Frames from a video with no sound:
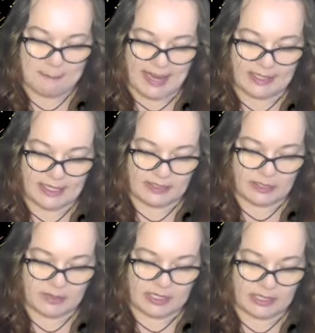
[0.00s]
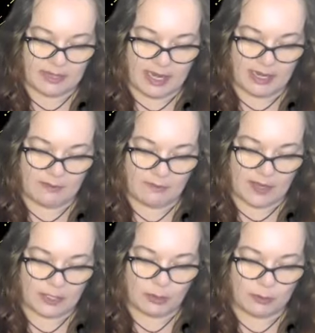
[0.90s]
magnesium stearate,
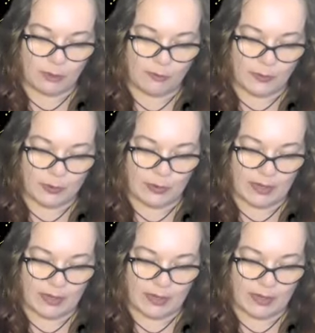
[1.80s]
vegetable food